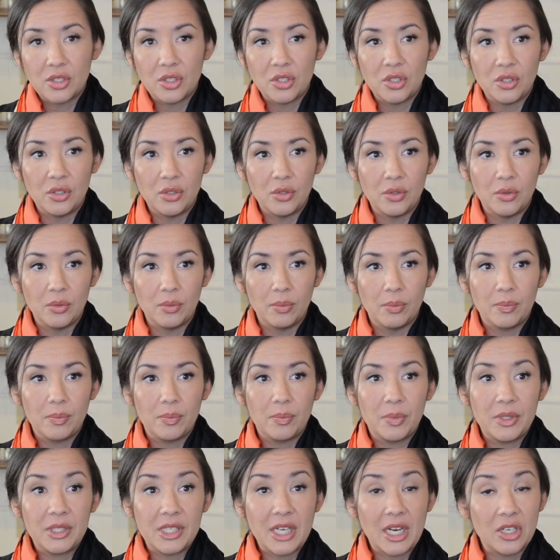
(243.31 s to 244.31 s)
to
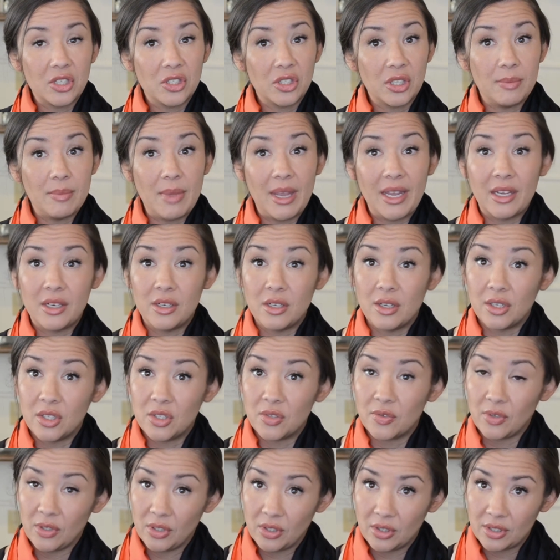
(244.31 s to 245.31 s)
potentially make a
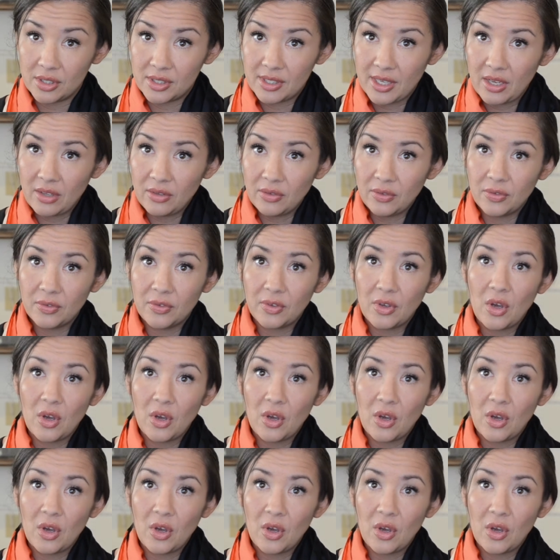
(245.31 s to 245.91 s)
nudge for yourself